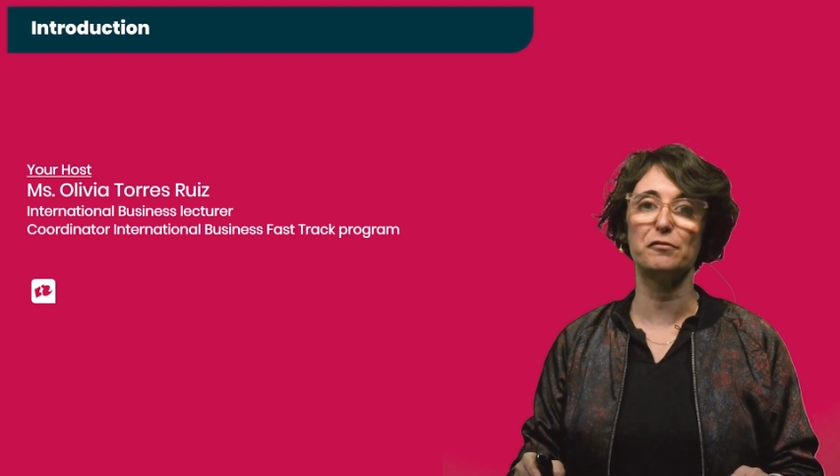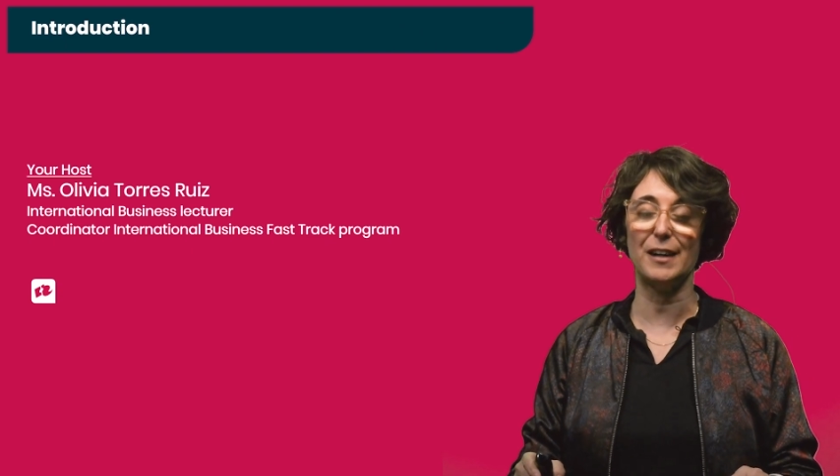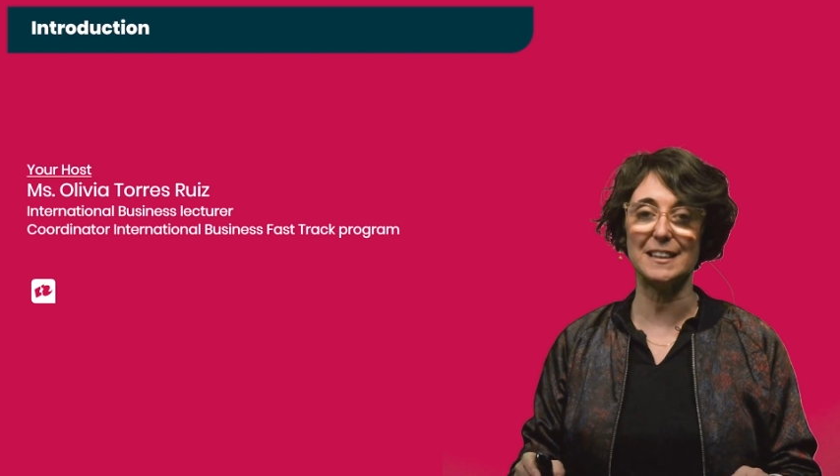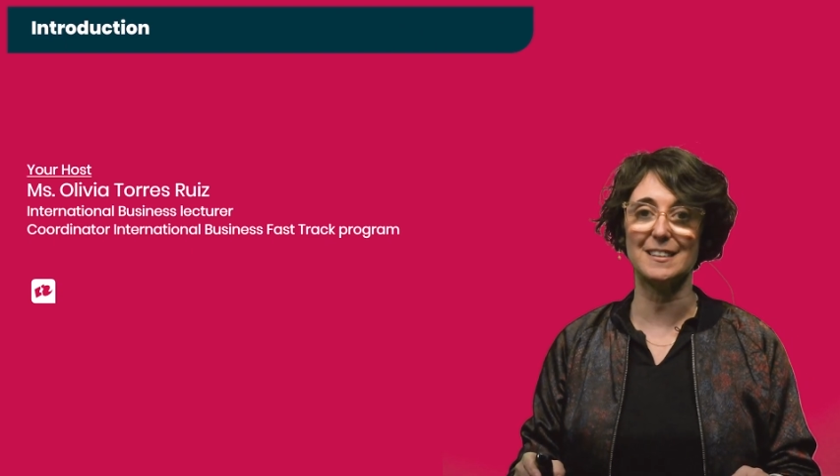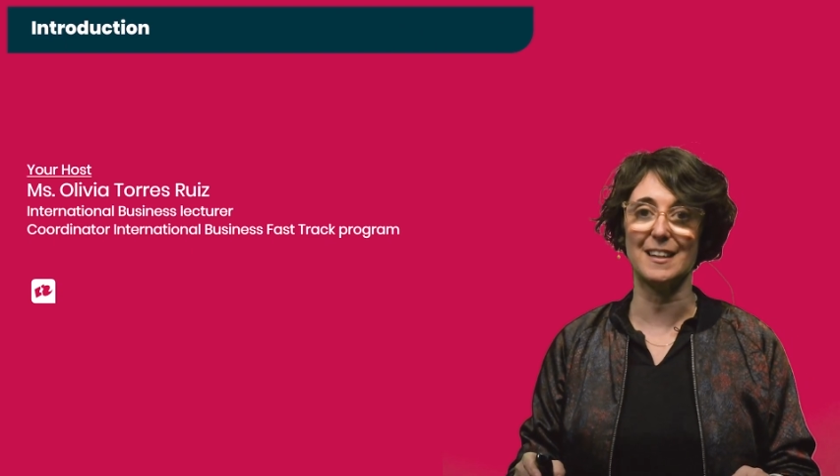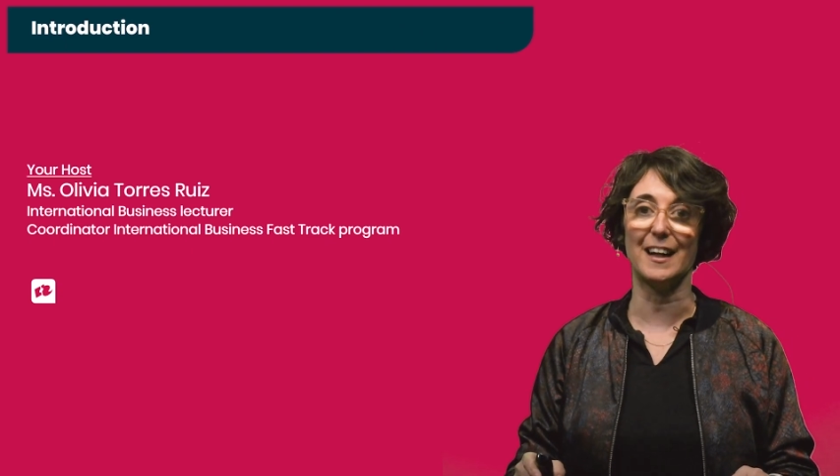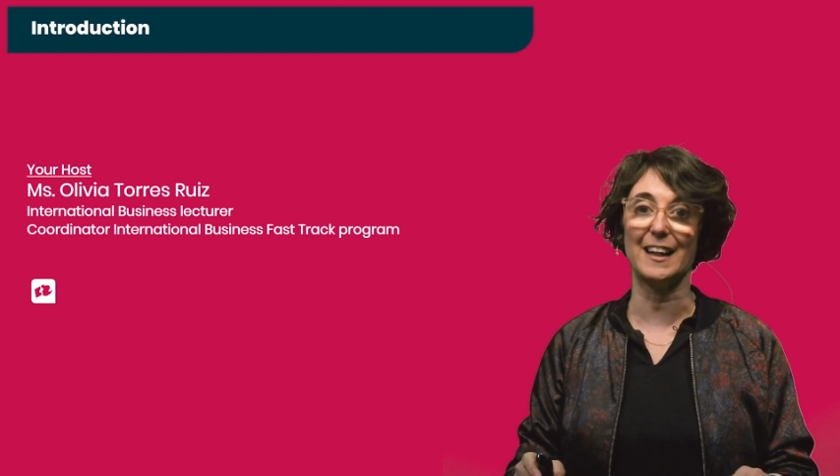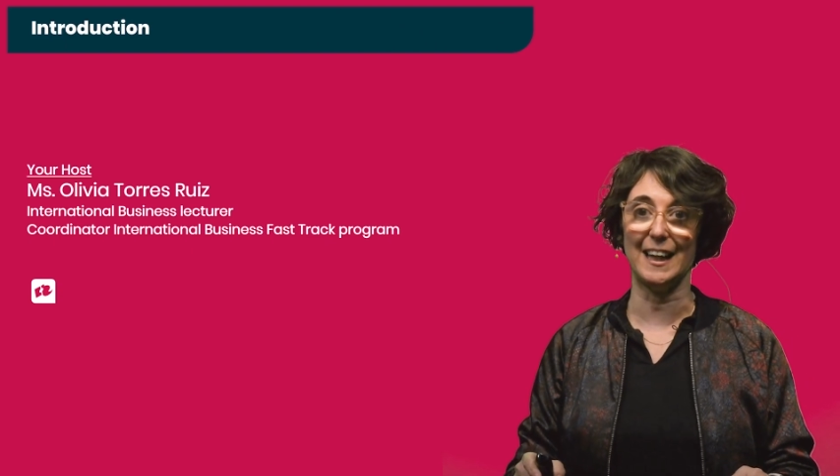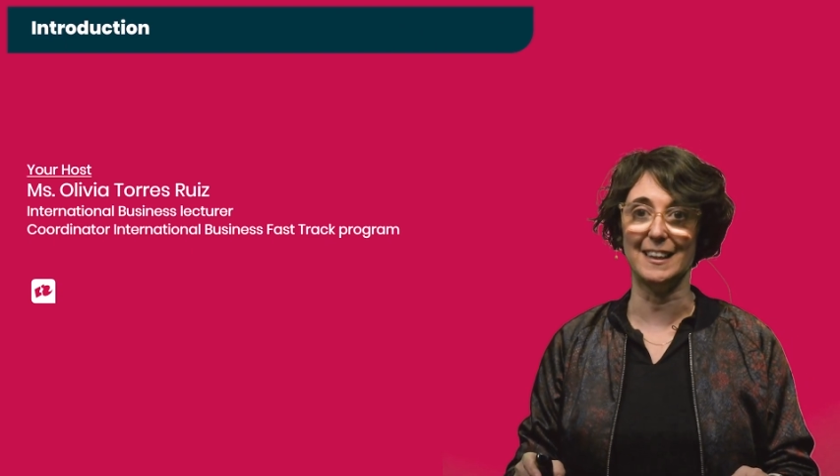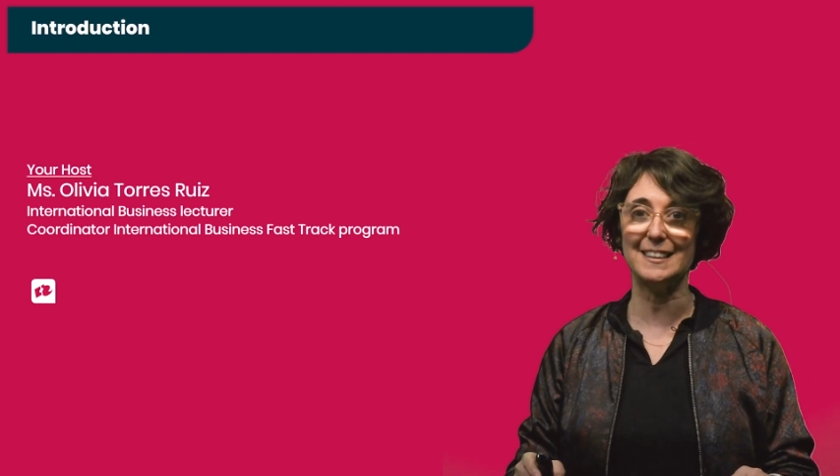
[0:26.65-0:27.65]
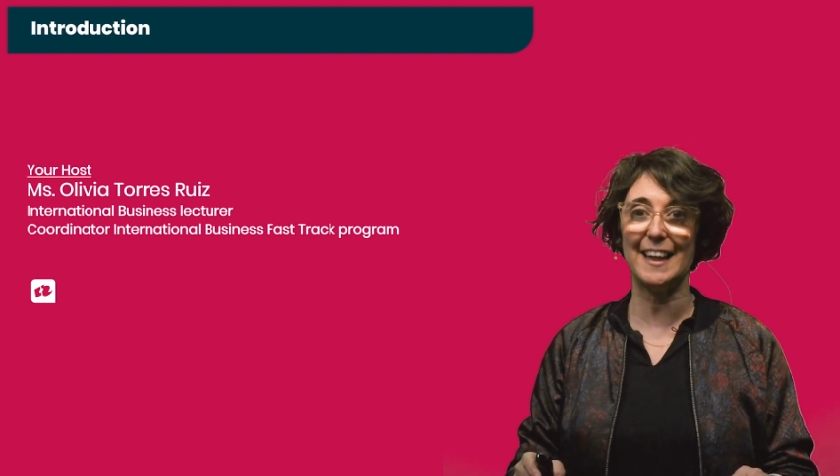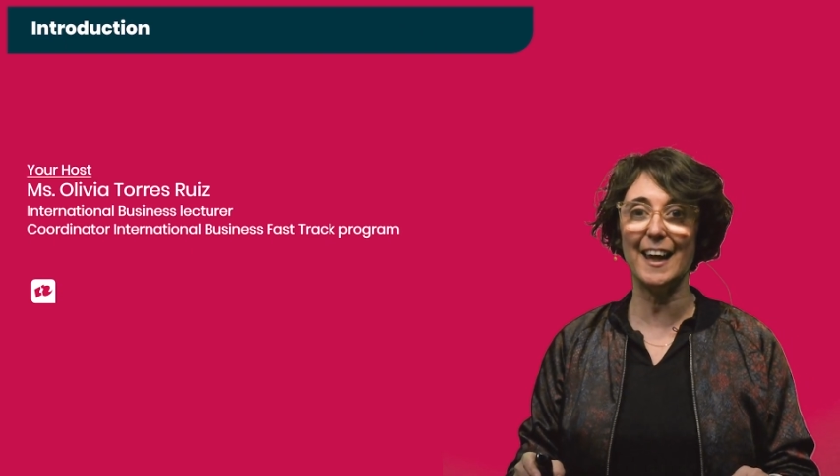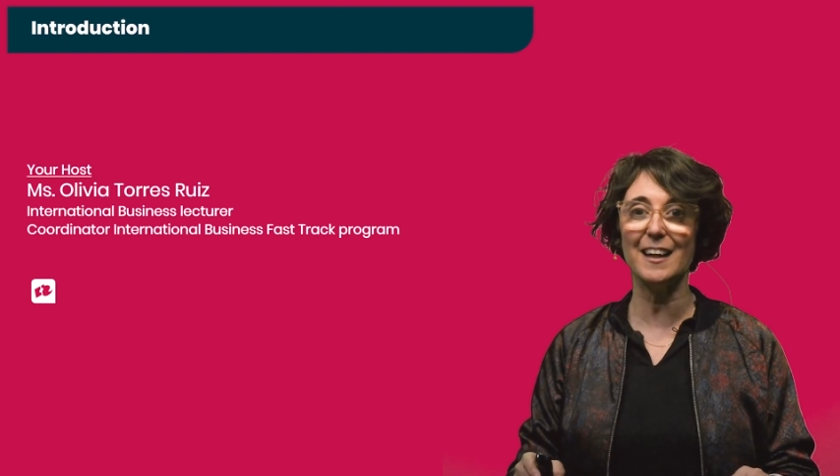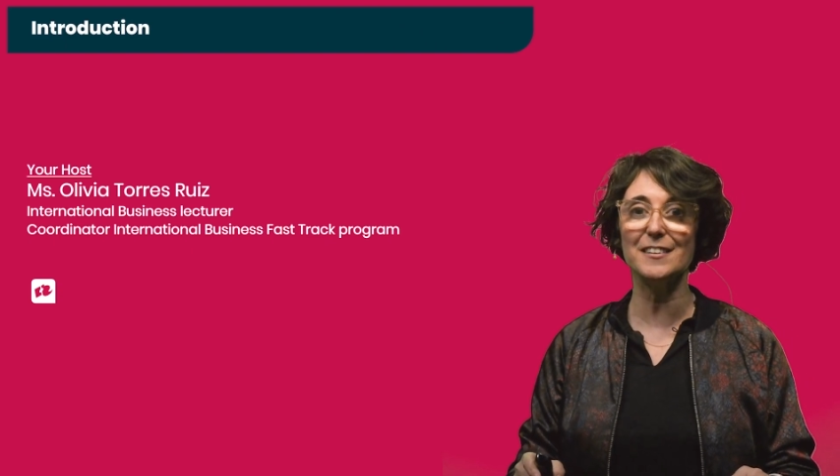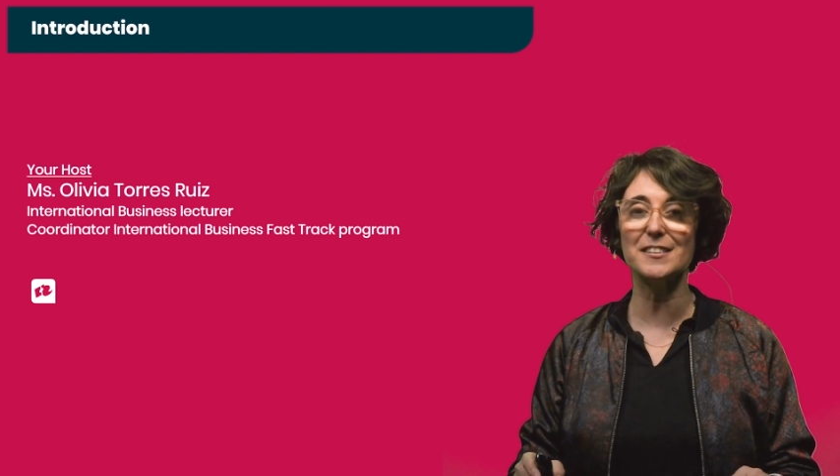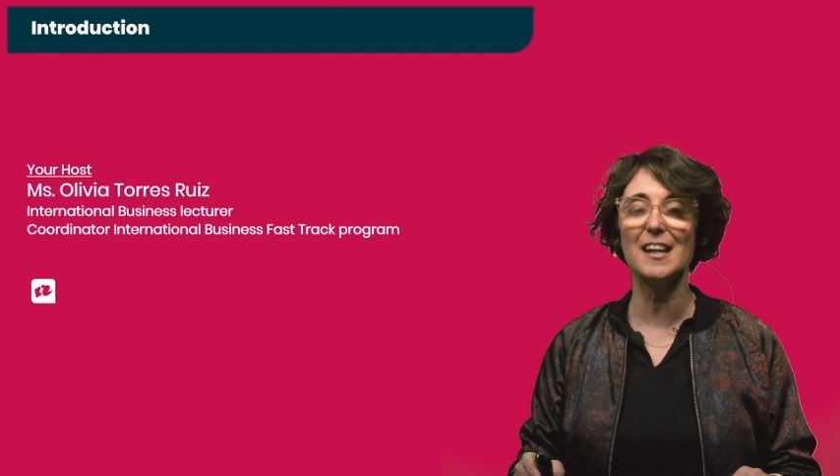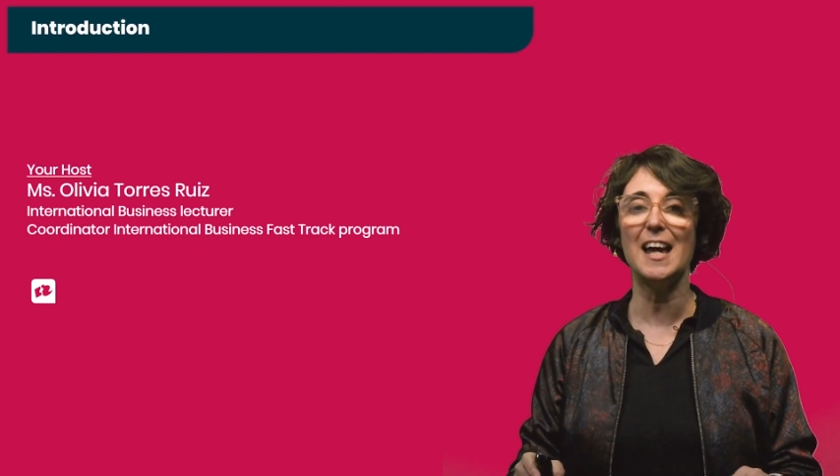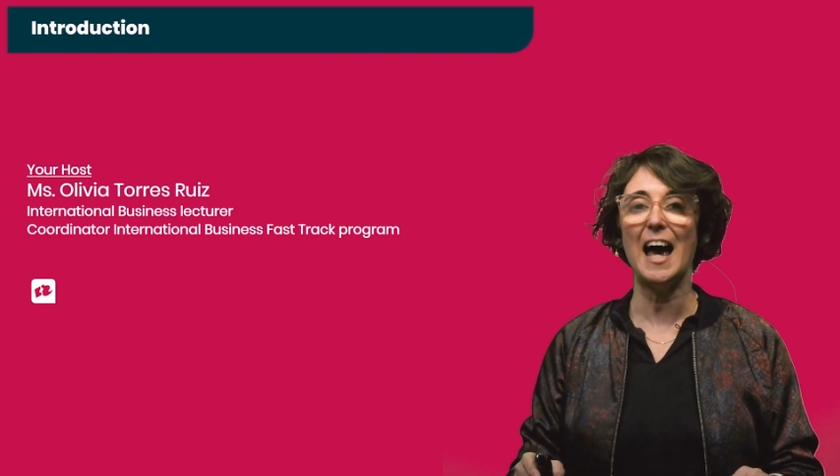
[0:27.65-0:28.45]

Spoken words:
Fast Track entails